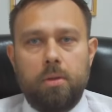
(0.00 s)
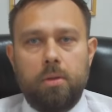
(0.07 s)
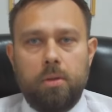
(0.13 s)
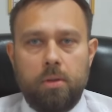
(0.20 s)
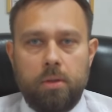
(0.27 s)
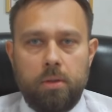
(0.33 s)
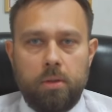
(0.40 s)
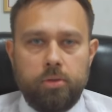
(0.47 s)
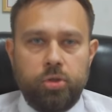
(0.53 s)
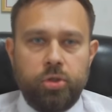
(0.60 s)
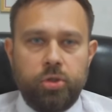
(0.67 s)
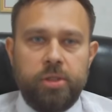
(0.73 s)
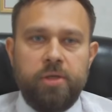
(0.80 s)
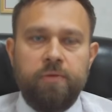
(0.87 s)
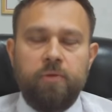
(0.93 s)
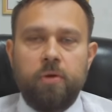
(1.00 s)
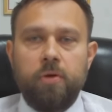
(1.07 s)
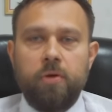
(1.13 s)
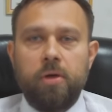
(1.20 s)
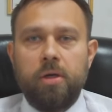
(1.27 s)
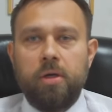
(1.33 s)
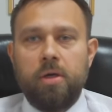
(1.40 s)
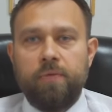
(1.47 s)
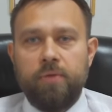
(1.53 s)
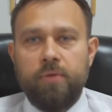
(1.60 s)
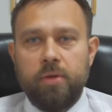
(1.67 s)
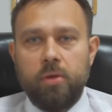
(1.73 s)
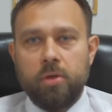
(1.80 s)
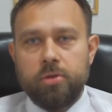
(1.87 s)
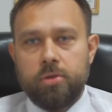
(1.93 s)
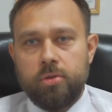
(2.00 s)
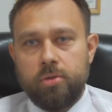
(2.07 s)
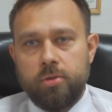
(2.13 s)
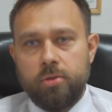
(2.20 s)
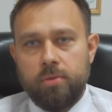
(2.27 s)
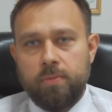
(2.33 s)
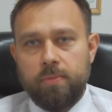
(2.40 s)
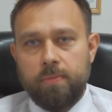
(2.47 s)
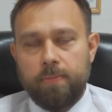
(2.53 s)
uh, deliver uh, the goods to you,